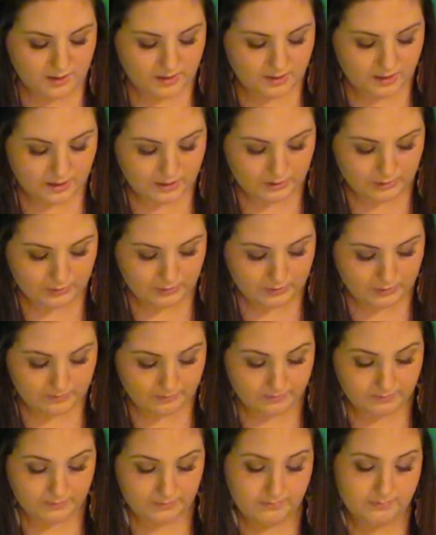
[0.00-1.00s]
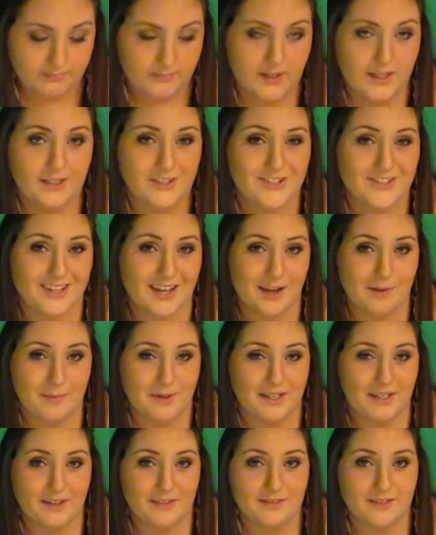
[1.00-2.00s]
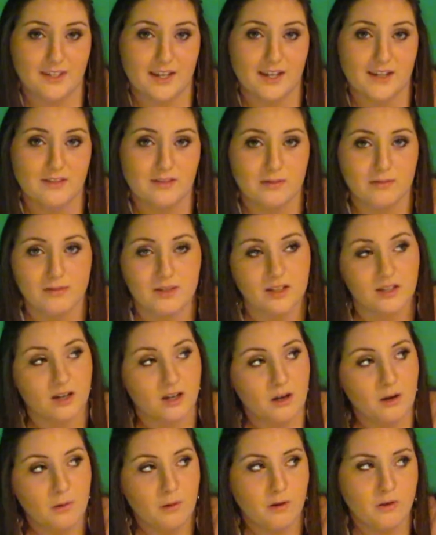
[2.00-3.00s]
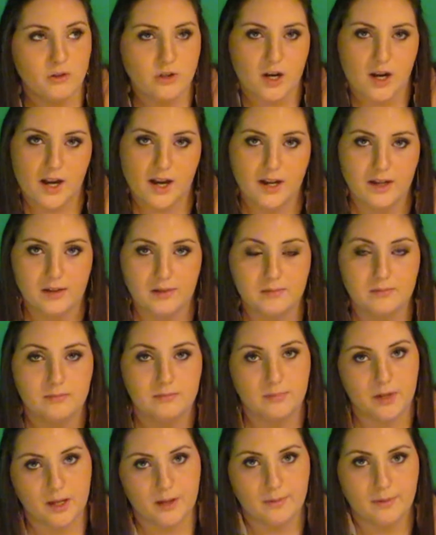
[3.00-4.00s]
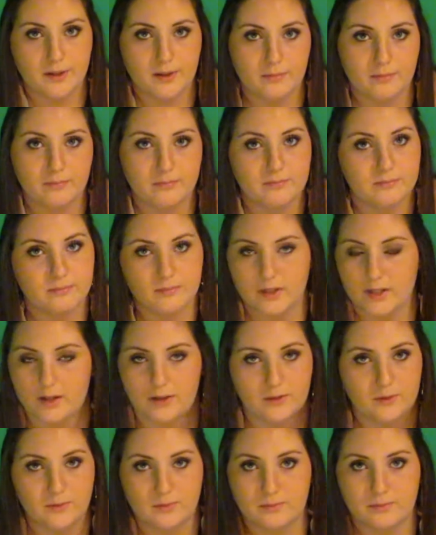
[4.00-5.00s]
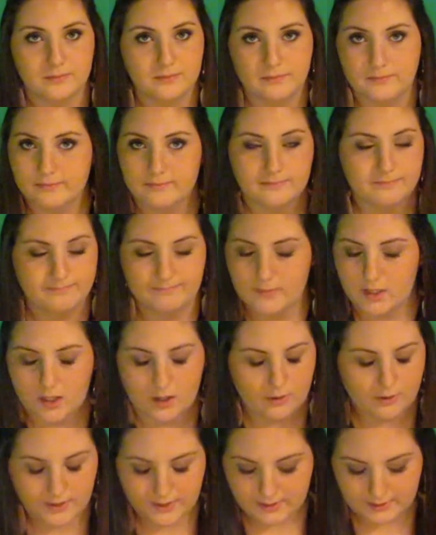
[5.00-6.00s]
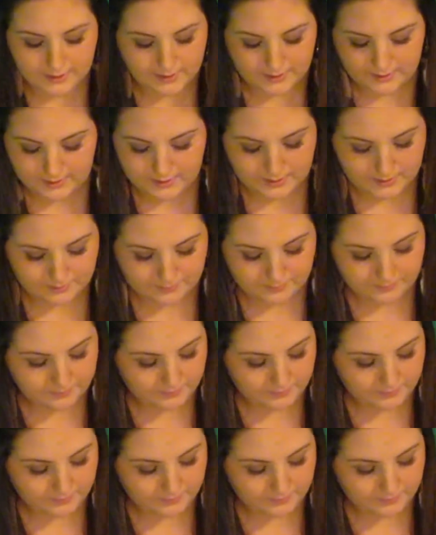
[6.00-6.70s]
So it just came in a gift set, so I was like, oh, I'll try it. Maybe. No, I didn't like it.